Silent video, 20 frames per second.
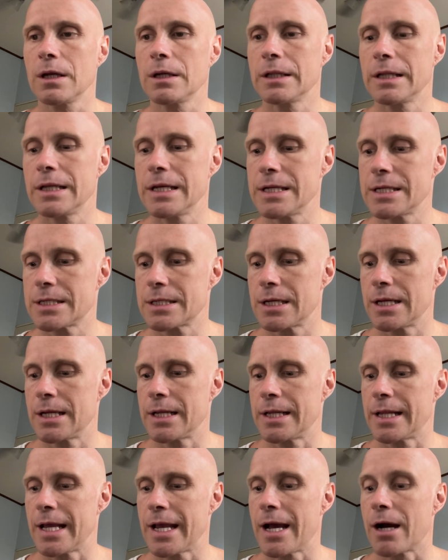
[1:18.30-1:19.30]

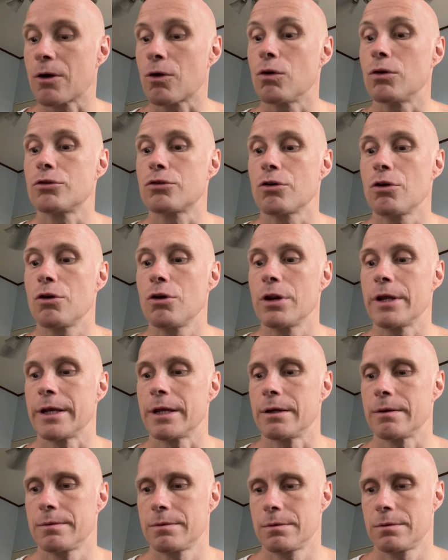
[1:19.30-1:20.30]
they are
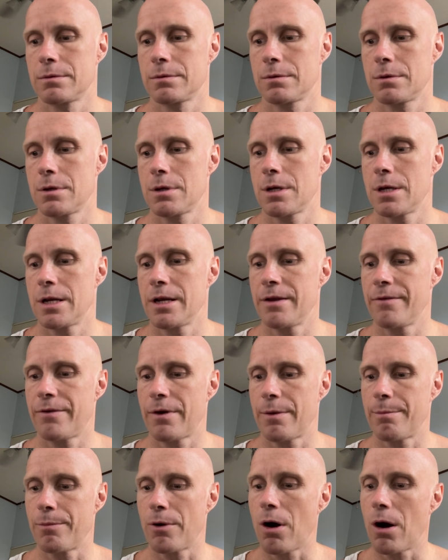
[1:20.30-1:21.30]
controlling
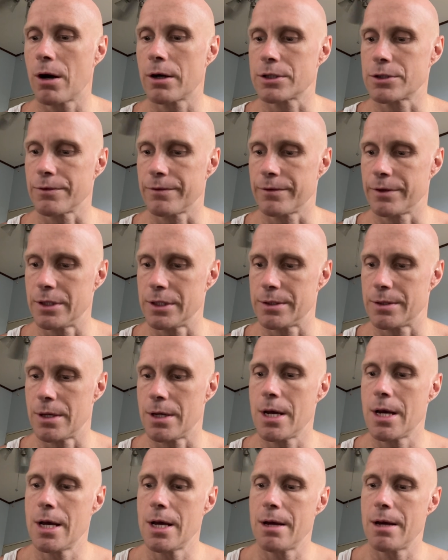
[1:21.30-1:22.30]
different parts of this
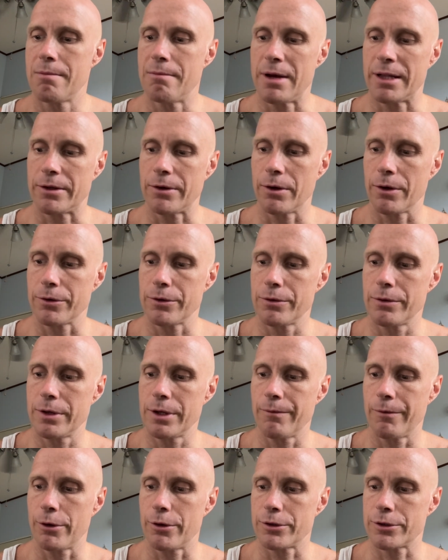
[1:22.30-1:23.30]
material
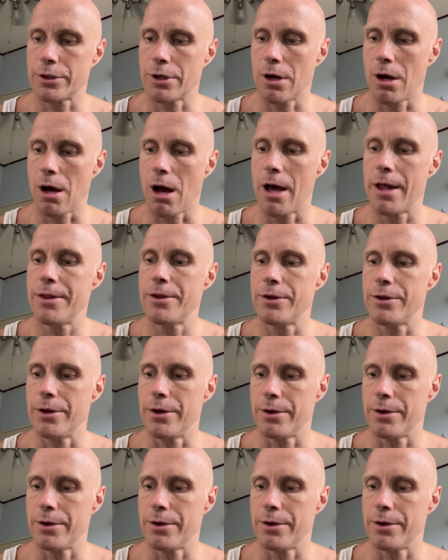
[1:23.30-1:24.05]
universe under